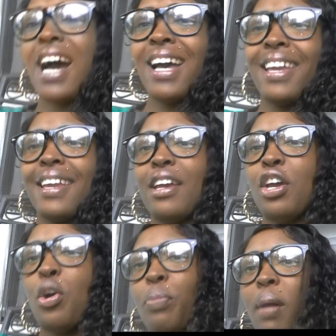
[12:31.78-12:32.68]
I
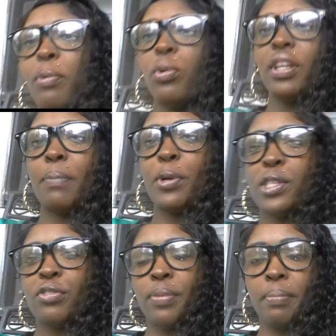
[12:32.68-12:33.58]
probably will not
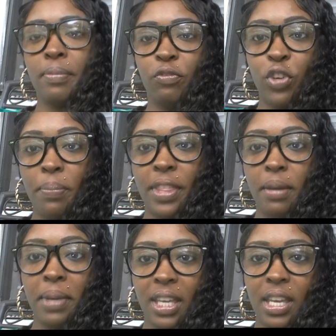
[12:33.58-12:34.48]
purchase from
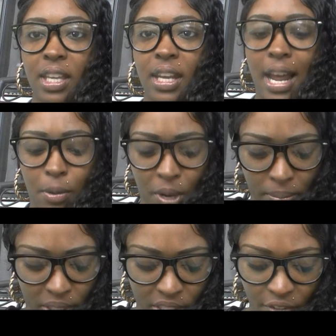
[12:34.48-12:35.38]
them again. I'll
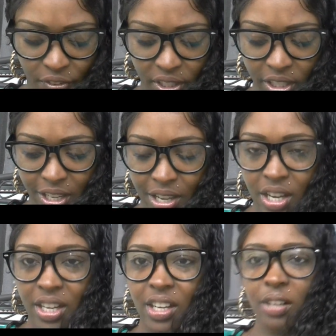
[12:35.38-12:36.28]
probably definitely,
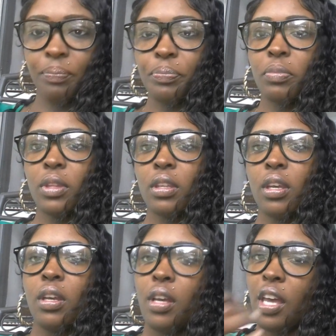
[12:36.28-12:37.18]

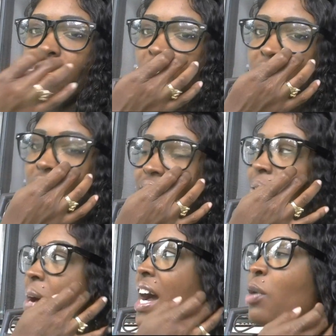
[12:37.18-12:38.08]
invest in
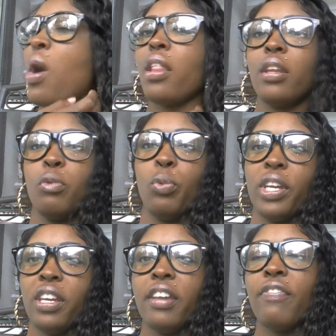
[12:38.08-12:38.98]
some high-quality
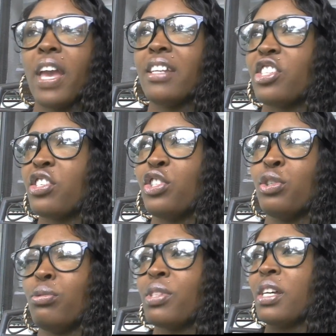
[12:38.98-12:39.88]
weave and just
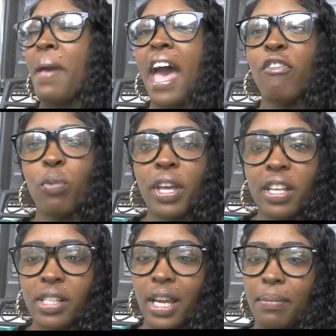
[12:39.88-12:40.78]
do some half
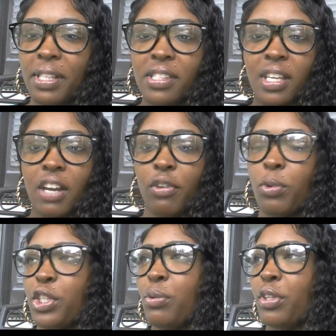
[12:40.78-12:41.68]
wigs like I've been seeing
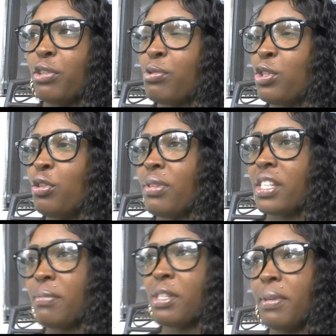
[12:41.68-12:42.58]
everyone do on YouTube.
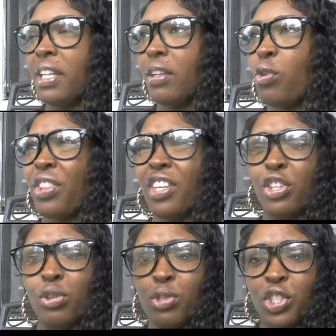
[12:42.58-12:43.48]
That seems to be, or the
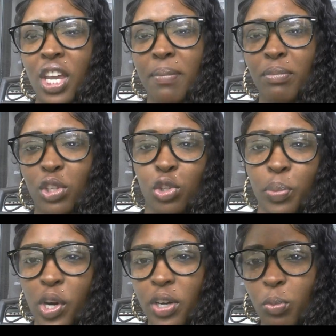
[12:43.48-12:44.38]
U-shape,
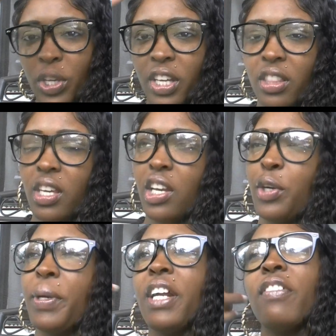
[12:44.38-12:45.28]
U-part wig thing
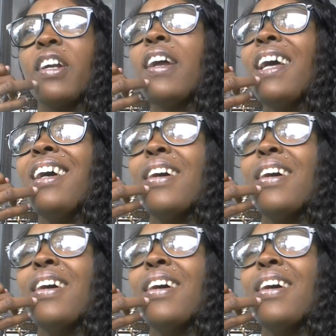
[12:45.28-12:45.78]
or whatever.